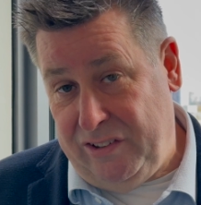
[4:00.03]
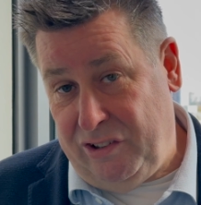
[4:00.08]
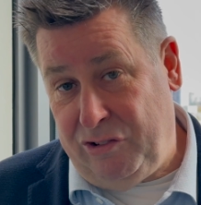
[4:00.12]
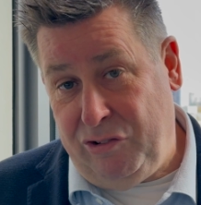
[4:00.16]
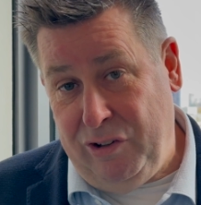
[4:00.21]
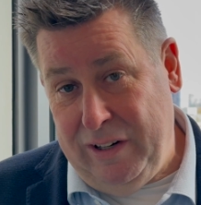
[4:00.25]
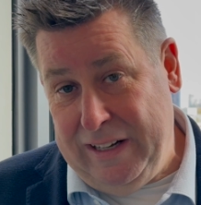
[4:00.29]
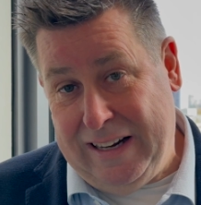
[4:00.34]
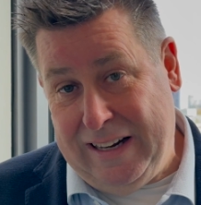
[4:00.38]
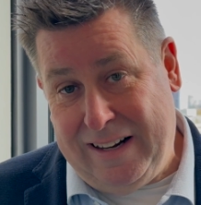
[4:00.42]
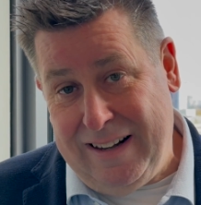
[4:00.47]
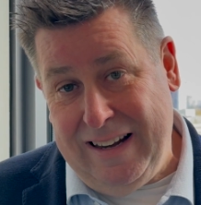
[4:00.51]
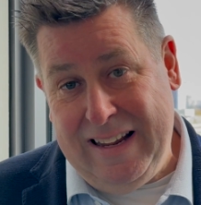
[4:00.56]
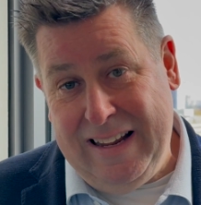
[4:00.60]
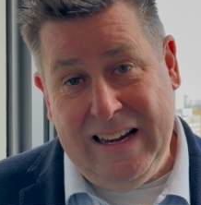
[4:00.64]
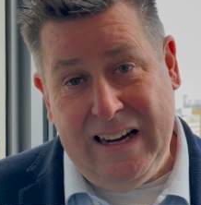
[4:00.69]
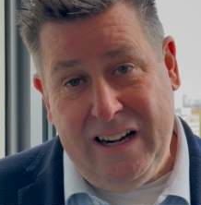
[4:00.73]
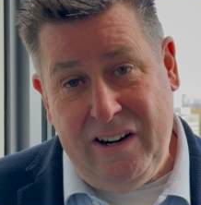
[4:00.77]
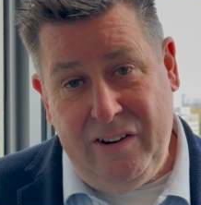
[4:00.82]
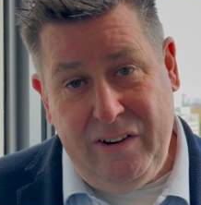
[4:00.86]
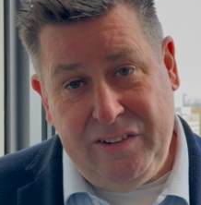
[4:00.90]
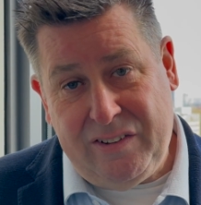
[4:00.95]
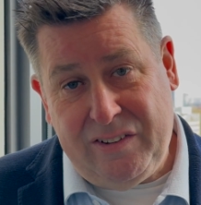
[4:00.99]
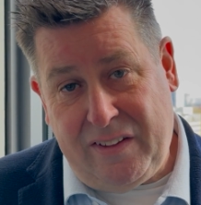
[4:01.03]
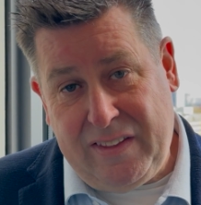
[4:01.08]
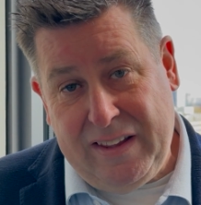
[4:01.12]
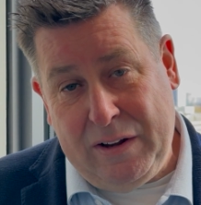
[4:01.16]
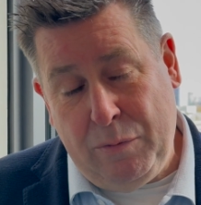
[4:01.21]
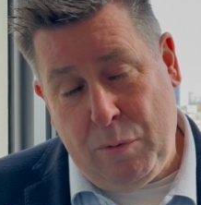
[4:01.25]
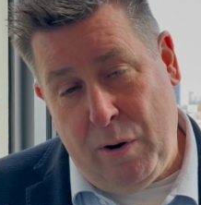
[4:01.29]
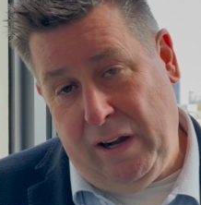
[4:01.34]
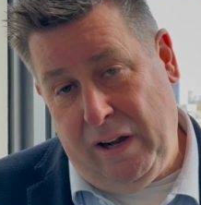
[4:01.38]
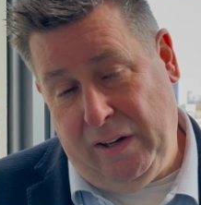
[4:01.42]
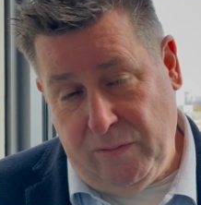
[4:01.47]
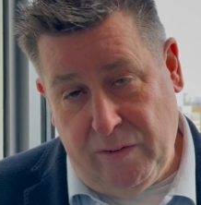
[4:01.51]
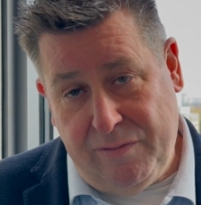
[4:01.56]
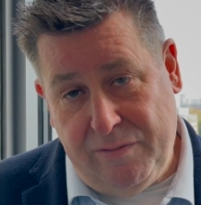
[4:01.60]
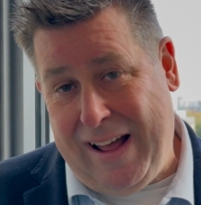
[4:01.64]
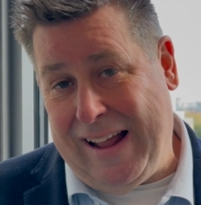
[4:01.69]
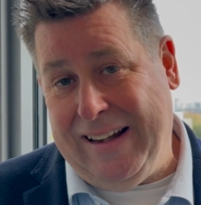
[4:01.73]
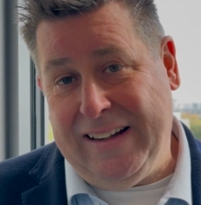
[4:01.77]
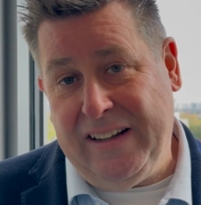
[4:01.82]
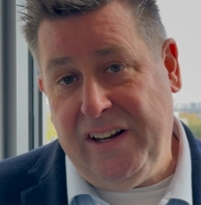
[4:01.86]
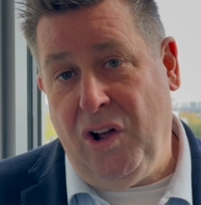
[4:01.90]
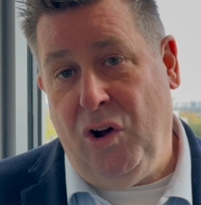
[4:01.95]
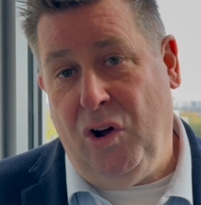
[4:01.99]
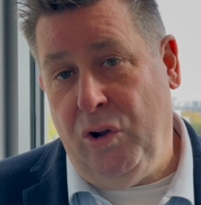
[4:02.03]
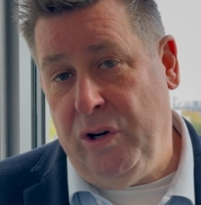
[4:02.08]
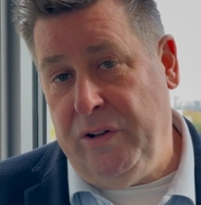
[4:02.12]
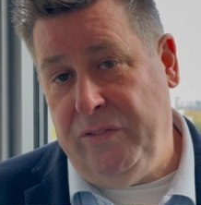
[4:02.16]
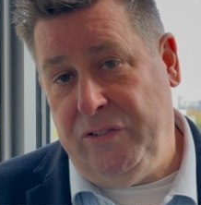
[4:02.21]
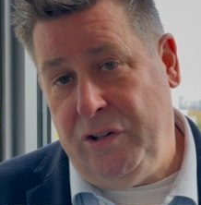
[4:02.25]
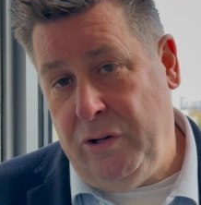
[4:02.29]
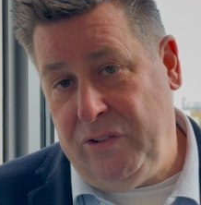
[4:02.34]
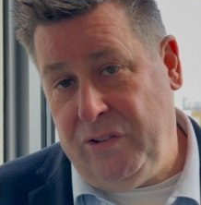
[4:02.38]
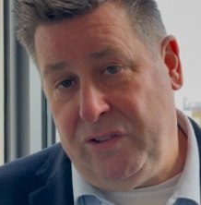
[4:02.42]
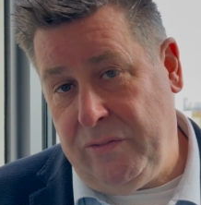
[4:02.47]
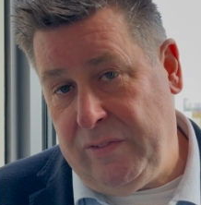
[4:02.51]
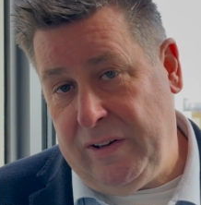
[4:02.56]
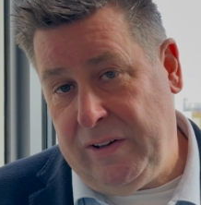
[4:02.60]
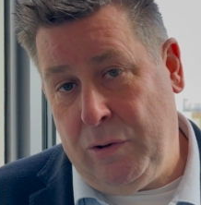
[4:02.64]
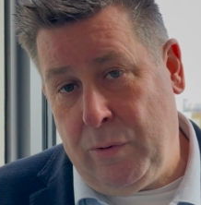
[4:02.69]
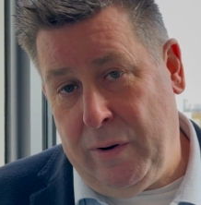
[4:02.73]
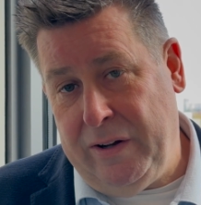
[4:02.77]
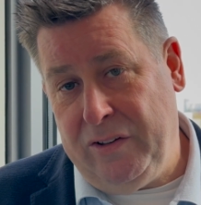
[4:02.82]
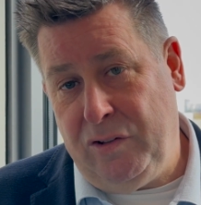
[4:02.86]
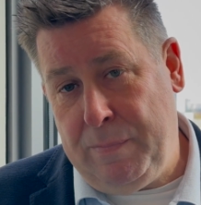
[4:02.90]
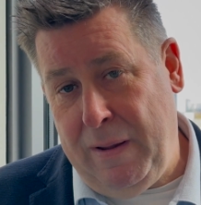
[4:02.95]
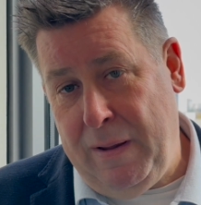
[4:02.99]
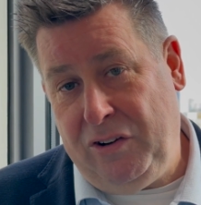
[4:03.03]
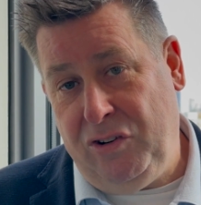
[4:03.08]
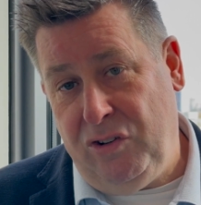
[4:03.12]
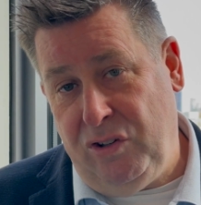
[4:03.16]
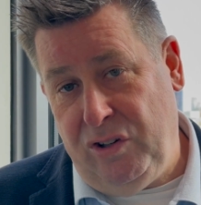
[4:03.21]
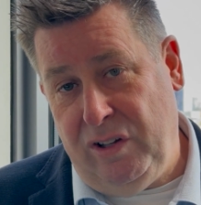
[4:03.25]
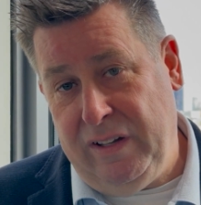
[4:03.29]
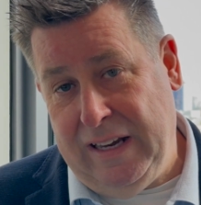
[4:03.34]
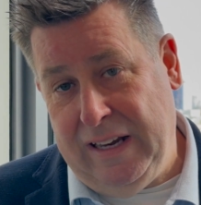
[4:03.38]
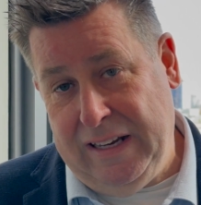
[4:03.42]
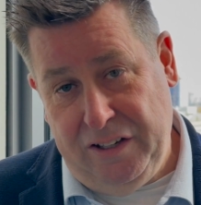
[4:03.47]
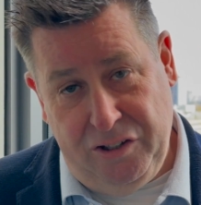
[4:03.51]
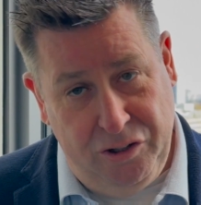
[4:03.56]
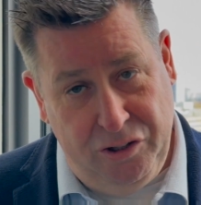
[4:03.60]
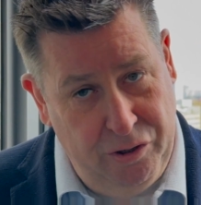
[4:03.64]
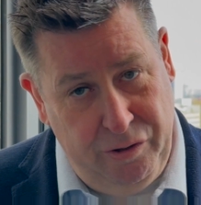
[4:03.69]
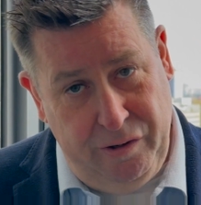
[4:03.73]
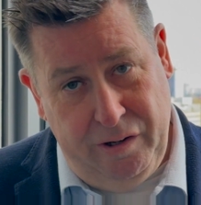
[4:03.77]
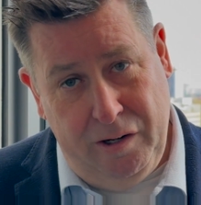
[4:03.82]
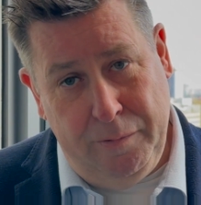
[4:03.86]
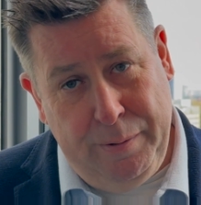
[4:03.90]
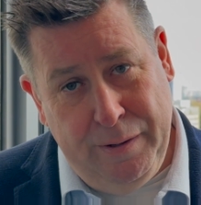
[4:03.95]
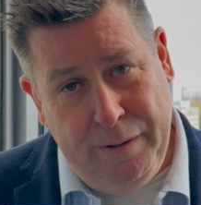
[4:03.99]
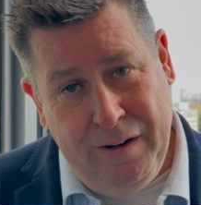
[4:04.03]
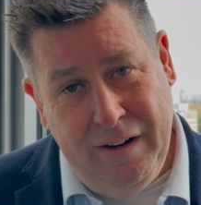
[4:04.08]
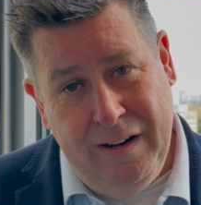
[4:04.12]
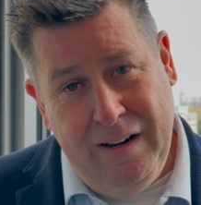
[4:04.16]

that's really clear is I think we're in the vanguard of doing something quite special in Europe.